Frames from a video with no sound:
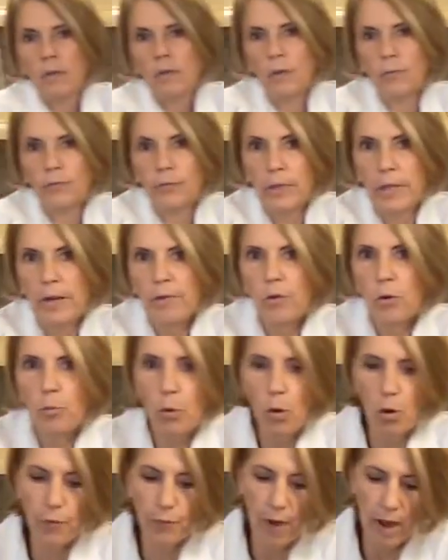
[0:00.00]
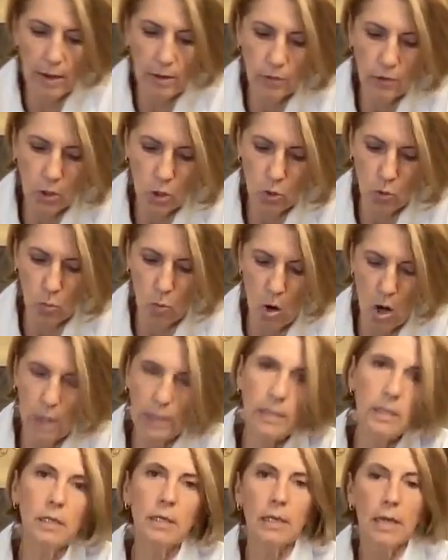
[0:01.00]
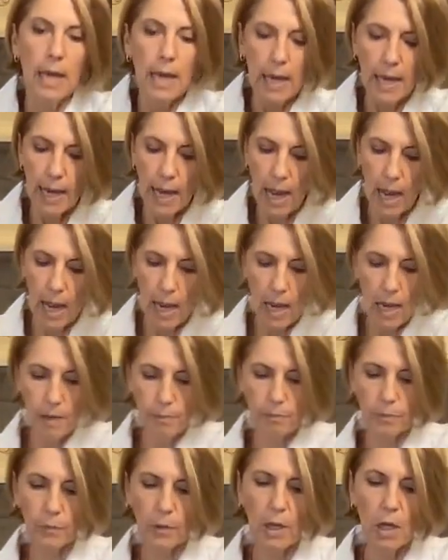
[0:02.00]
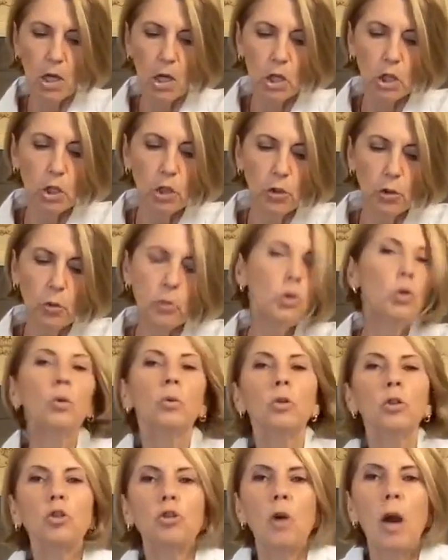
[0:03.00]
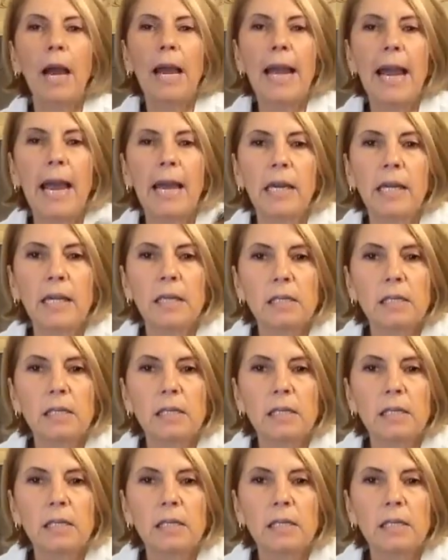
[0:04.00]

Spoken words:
the flavor profile that you want, you could try adding